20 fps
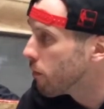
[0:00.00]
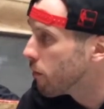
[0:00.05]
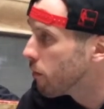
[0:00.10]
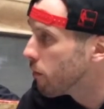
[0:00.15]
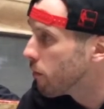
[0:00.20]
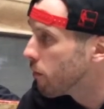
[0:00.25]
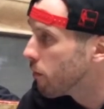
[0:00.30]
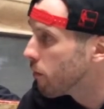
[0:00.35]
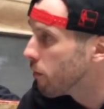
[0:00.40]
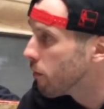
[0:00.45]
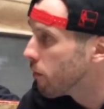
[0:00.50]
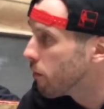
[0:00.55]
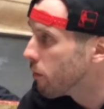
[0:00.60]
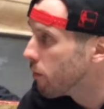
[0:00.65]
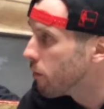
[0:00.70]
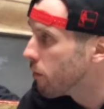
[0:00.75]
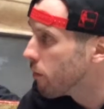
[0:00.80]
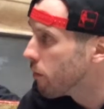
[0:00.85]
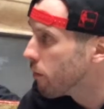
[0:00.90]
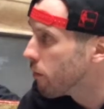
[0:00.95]

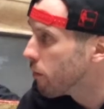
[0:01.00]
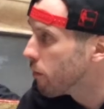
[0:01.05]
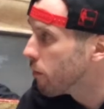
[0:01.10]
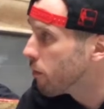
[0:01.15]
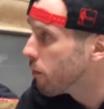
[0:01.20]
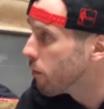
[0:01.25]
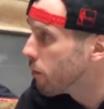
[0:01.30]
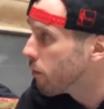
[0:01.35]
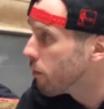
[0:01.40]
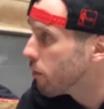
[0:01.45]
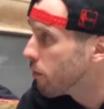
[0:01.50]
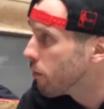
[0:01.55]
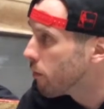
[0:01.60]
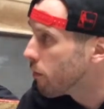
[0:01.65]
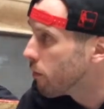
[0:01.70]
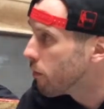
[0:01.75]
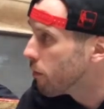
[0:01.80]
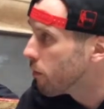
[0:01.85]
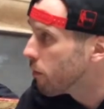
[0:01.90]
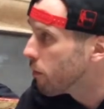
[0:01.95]

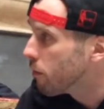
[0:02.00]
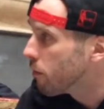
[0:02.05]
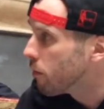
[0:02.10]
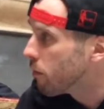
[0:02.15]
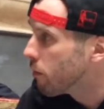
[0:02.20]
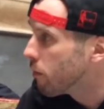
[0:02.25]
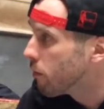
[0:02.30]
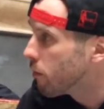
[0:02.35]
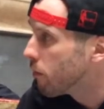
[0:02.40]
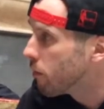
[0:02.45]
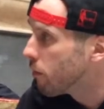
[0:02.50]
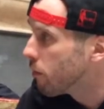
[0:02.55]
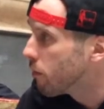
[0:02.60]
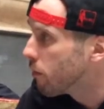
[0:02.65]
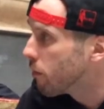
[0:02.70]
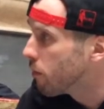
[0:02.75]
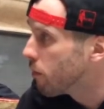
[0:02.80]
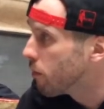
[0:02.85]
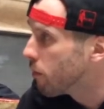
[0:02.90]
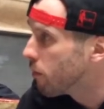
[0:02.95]

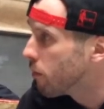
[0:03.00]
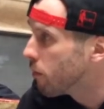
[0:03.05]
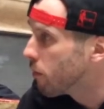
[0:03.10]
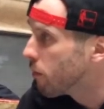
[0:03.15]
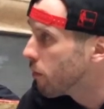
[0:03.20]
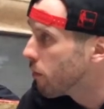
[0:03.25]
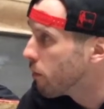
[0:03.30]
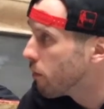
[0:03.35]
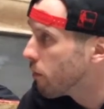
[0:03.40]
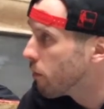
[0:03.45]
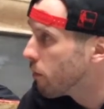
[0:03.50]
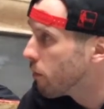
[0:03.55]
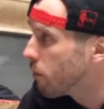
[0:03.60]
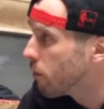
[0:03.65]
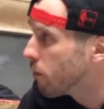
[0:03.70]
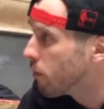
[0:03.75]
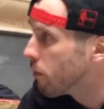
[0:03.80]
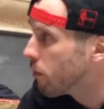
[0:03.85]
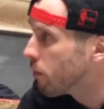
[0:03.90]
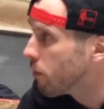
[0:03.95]

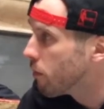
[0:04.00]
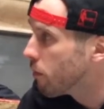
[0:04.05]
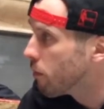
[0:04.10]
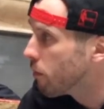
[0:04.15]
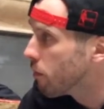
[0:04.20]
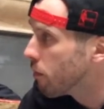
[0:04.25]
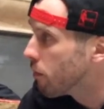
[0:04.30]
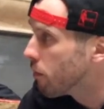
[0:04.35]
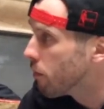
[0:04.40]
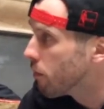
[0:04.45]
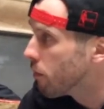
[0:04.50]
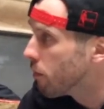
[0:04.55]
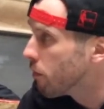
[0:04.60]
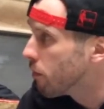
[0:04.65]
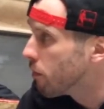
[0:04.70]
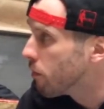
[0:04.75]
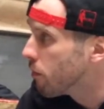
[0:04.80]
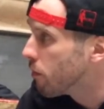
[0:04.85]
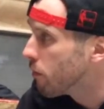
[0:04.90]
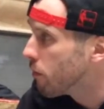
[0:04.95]

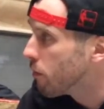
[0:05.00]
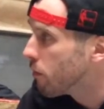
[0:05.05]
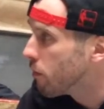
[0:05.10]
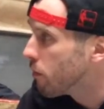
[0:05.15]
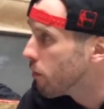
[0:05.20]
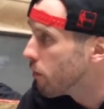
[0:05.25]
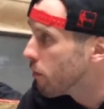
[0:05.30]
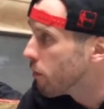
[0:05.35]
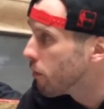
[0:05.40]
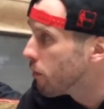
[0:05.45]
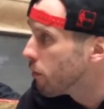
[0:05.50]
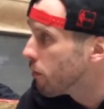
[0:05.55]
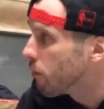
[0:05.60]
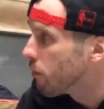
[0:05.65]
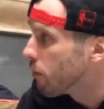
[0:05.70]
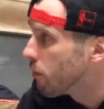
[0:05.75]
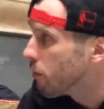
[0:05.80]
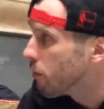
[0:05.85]
No words are spoken by the person on screen.